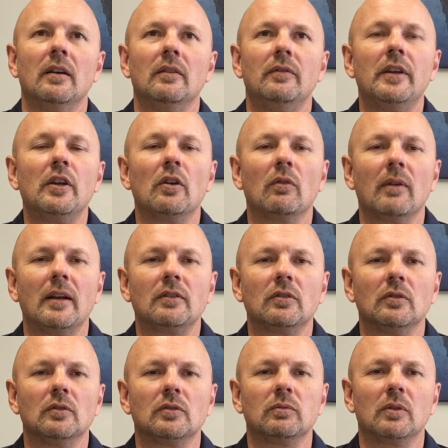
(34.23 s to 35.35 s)
video
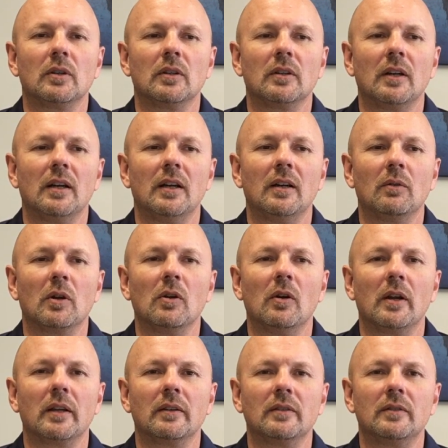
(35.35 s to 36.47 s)
rentals were
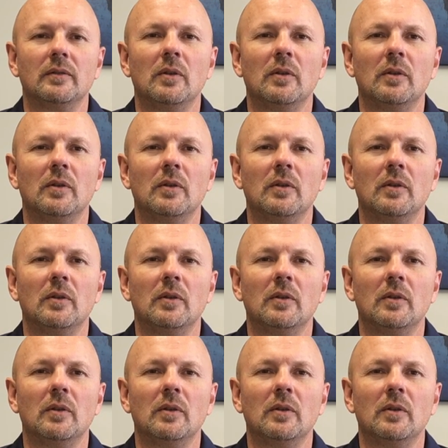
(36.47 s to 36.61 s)
going